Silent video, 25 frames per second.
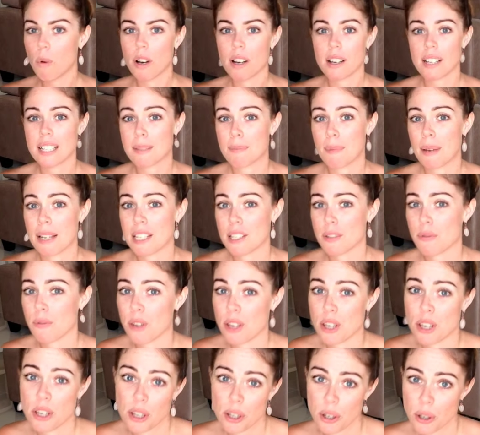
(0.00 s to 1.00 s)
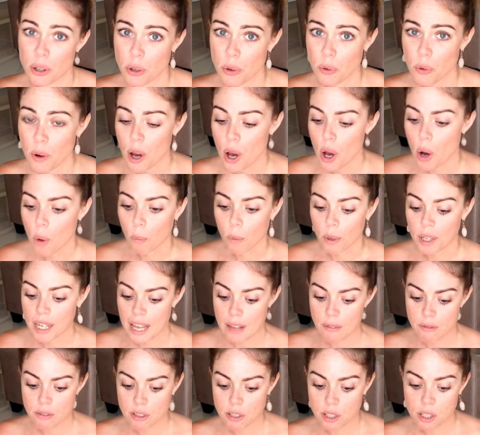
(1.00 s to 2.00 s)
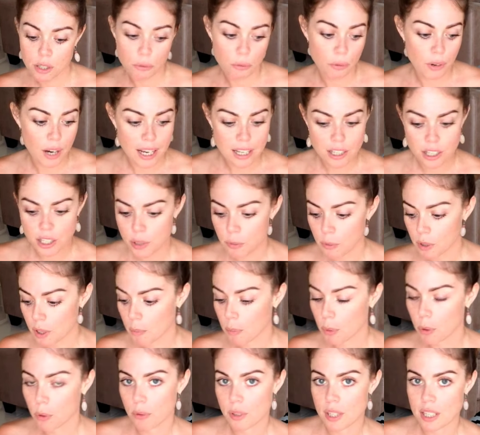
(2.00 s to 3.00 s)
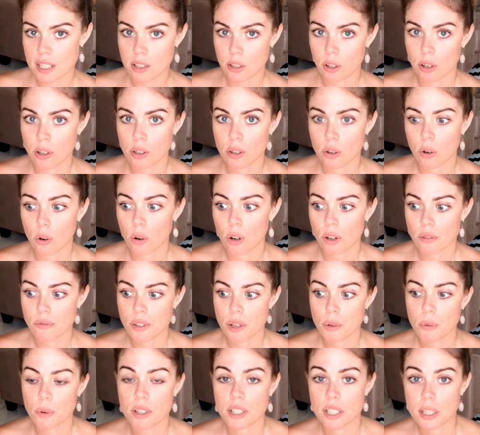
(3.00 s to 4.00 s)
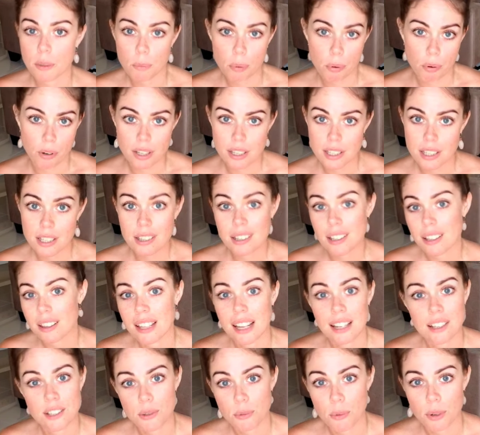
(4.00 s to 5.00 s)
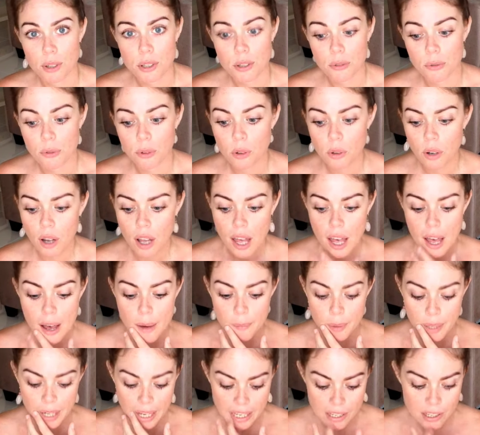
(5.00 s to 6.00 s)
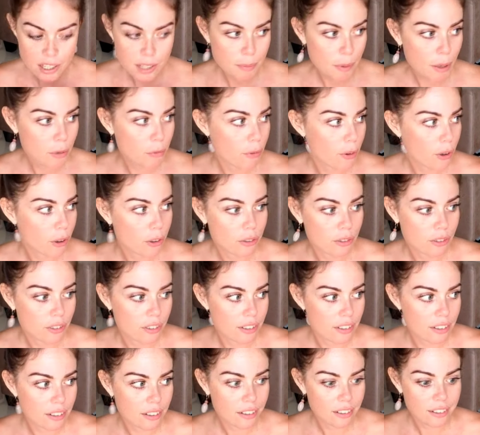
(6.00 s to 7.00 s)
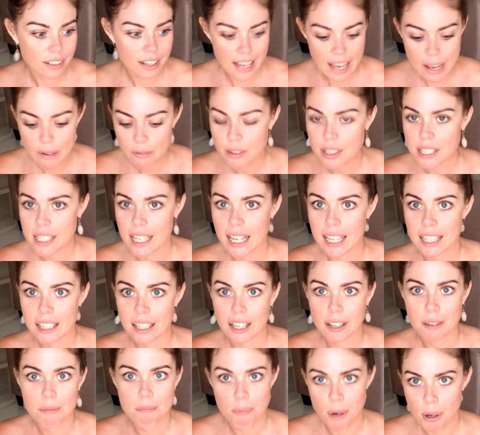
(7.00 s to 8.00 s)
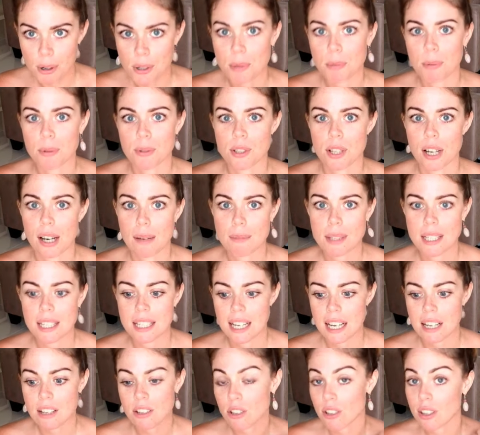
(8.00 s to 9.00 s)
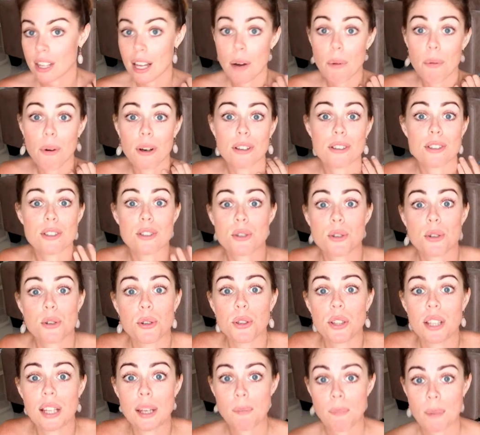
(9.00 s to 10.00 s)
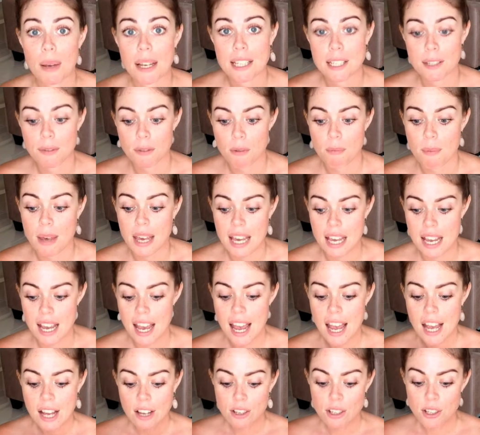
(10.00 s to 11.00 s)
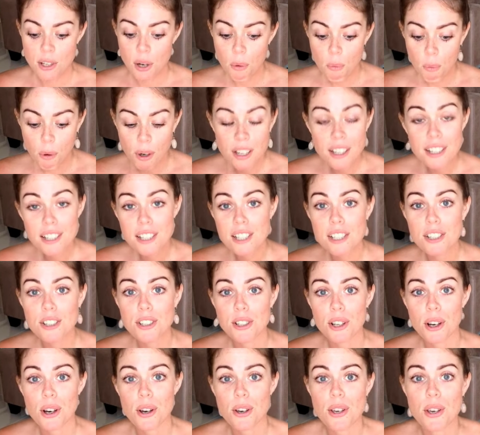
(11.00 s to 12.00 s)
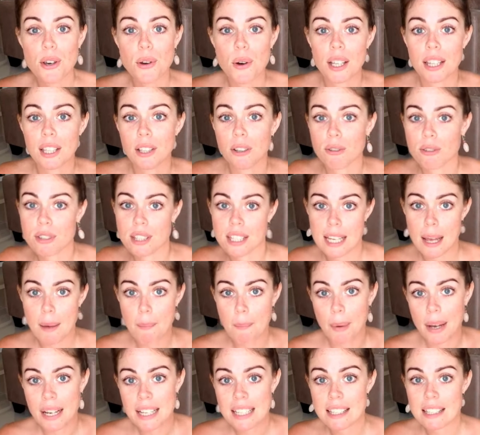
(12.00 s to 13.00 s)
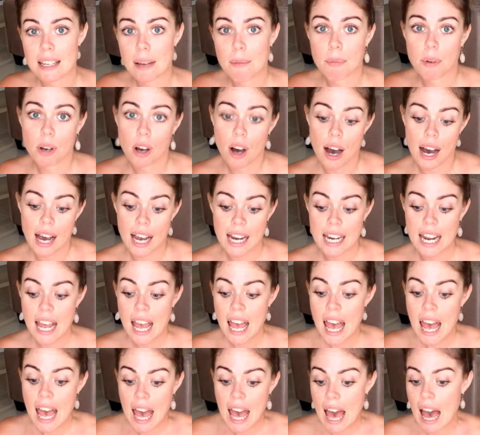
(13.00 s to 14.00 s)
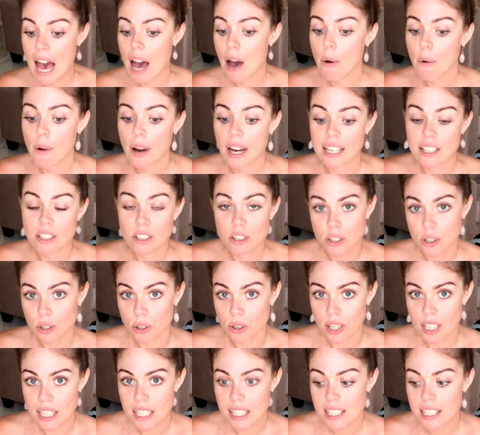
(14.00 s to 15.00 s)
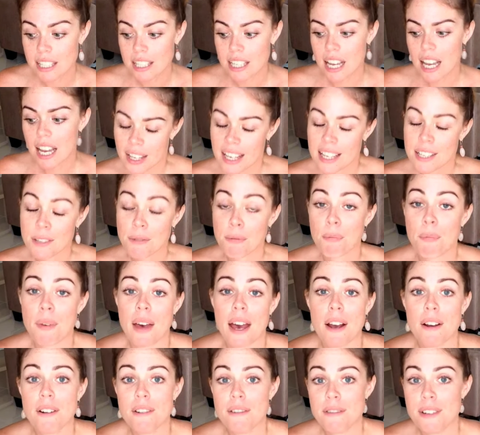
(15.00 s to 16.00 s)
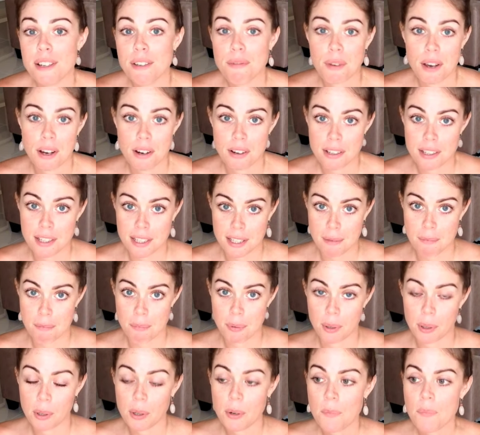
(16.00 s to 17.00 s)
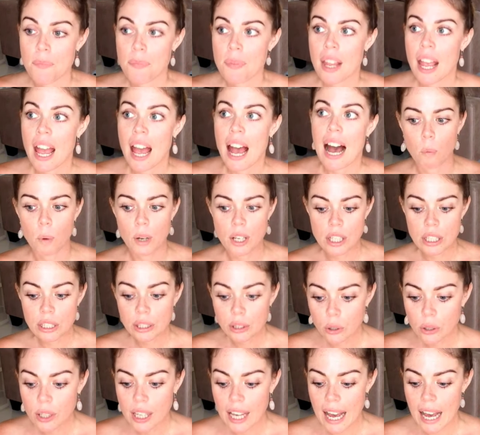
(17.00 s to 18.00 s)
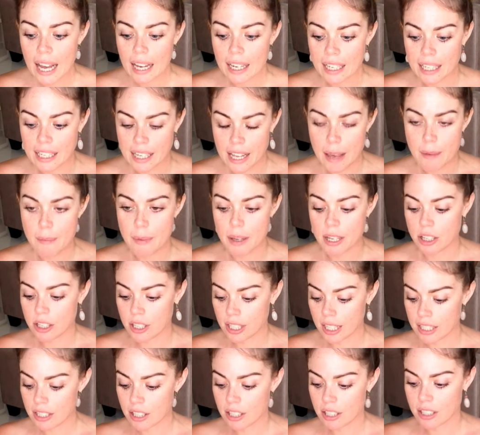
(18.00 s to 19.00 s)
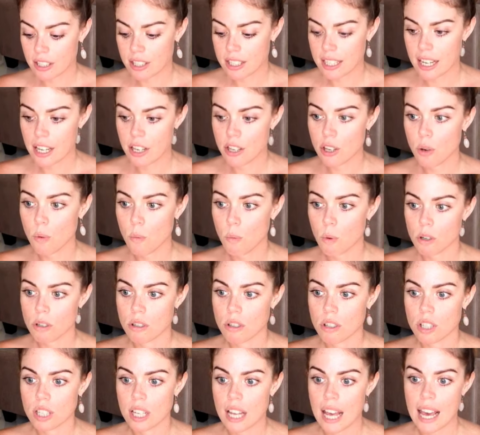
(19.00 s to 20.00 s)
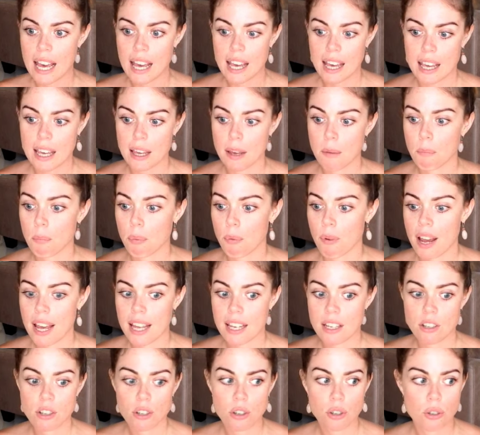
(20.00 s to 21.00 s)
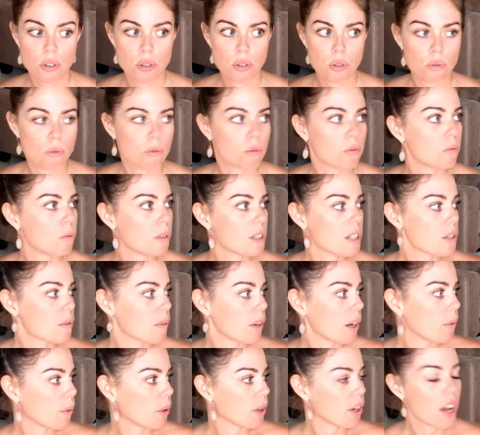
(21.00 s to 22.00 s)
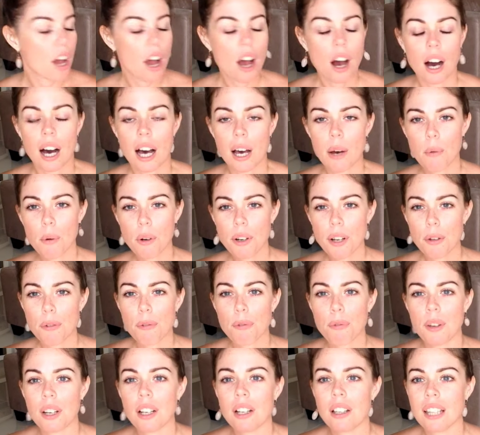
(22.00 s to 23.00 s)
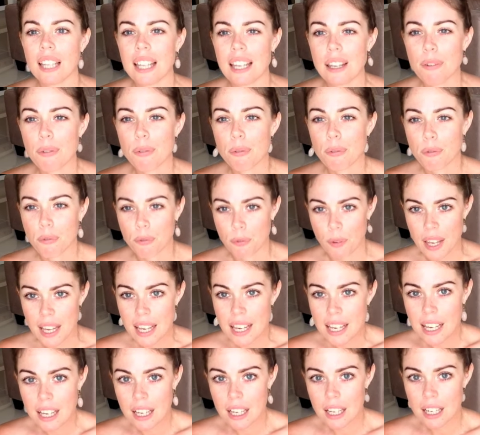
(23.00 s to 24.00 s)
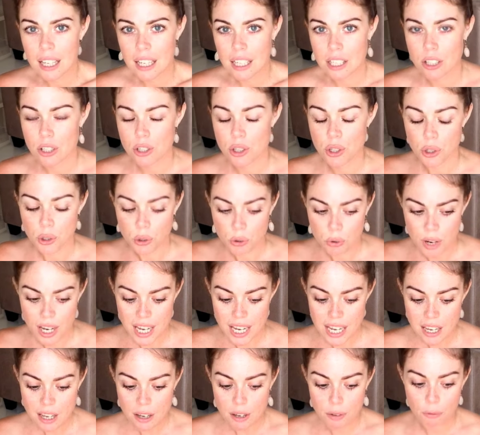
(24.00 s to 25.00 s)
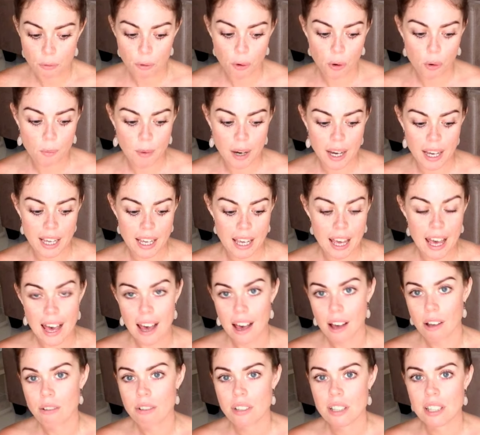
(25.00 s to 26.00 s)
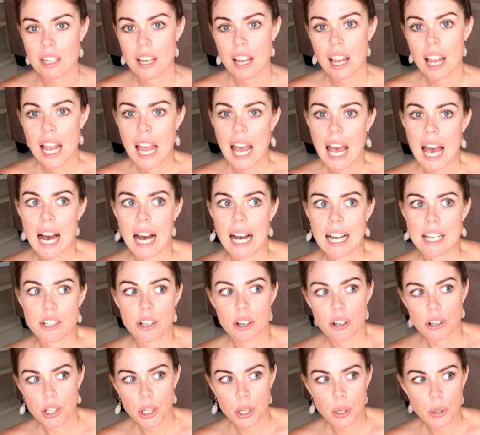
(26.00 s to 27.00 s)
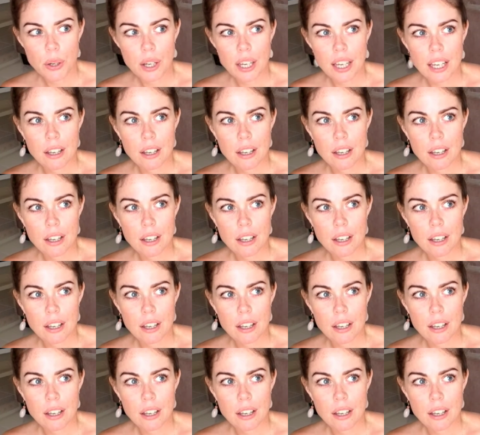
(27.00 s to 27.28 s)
works best for you, whatever device you want to put this on, or if you want to print it, then that's wonderful. But I use my phone every day, like multiple times a day, so that works truly best for me. So I wanted to show you a little step-by-step -step guide how I do this. It's very, very simple when you look at an image, let's just say you want a brand new, what do I want? I want a fiddle leaf fig tree for my house. I don't know,